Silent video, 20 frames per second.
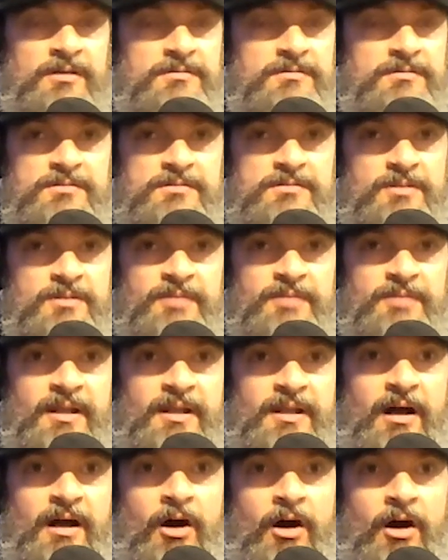something that
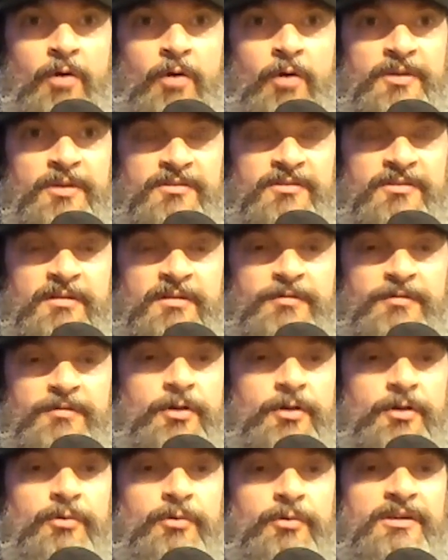I always did for
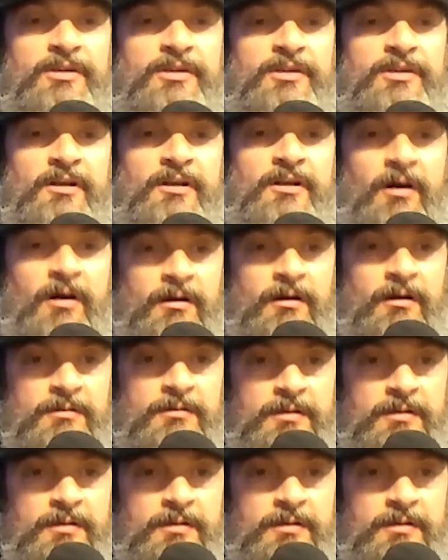no reason at all.